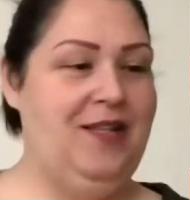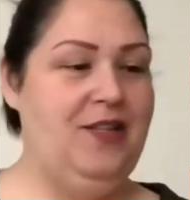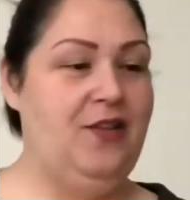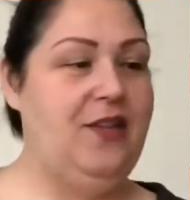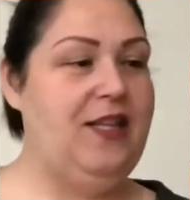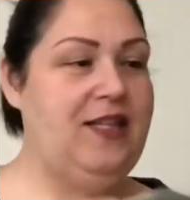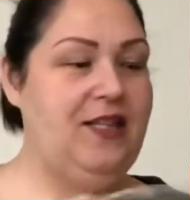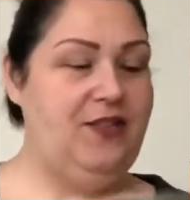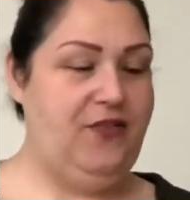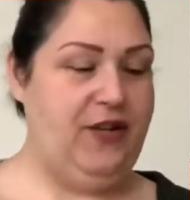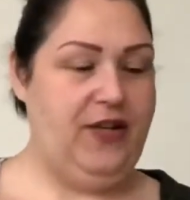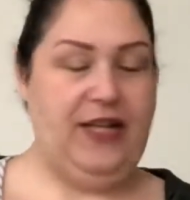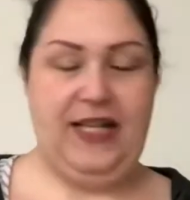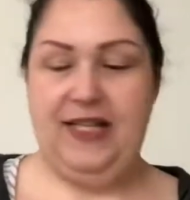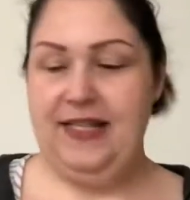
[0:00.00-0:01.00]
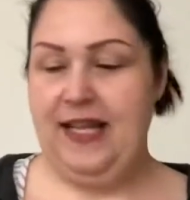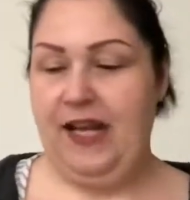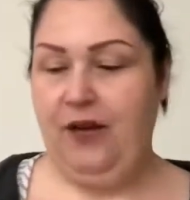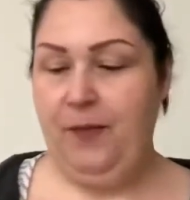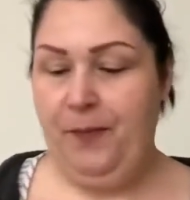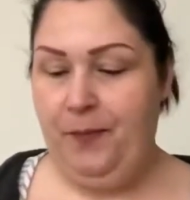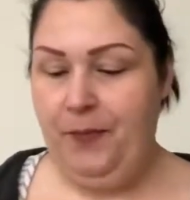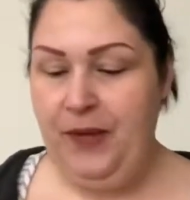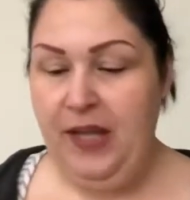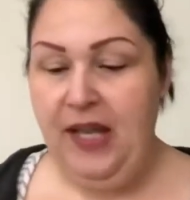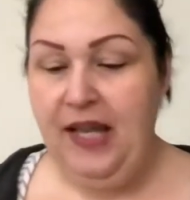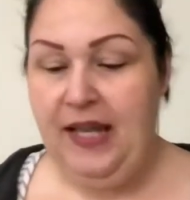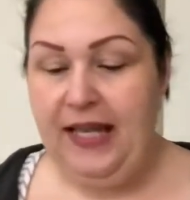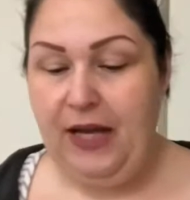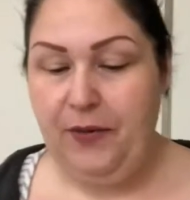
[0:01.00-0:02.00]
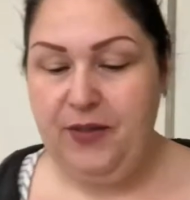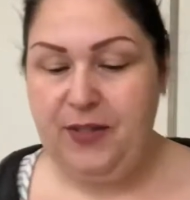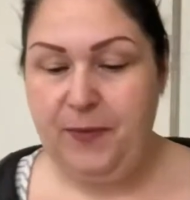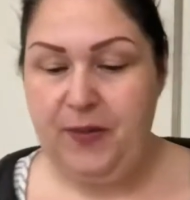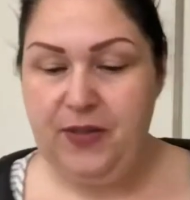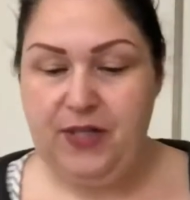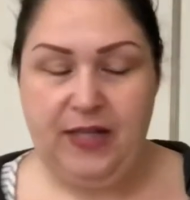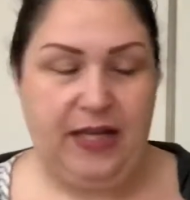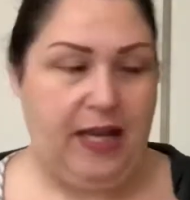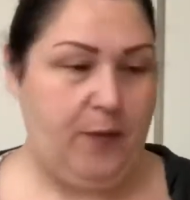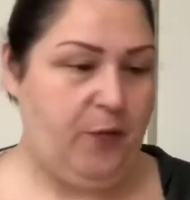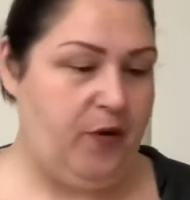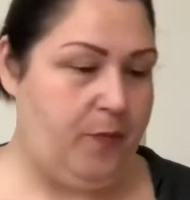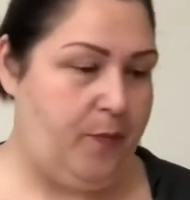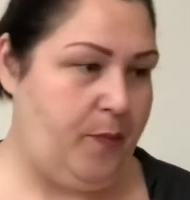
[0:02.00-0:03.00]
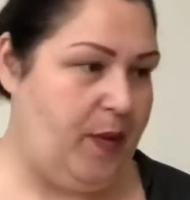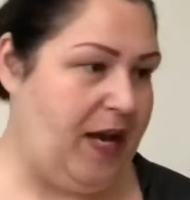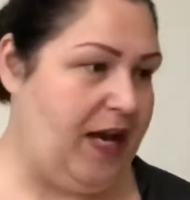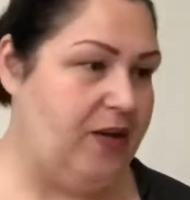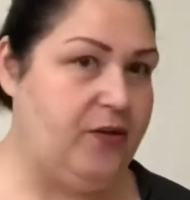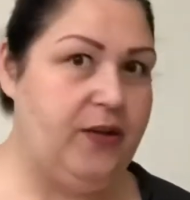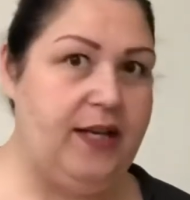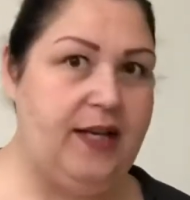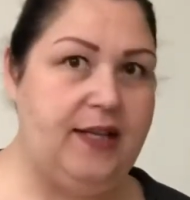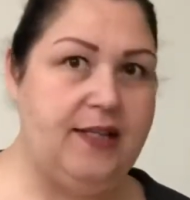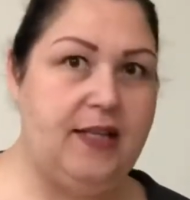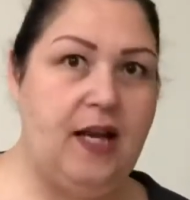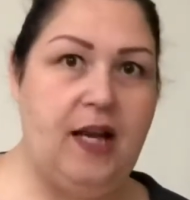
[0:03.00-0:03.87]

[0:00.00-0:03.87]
So this is a very nice scale. Now it was supposed to come with batteries.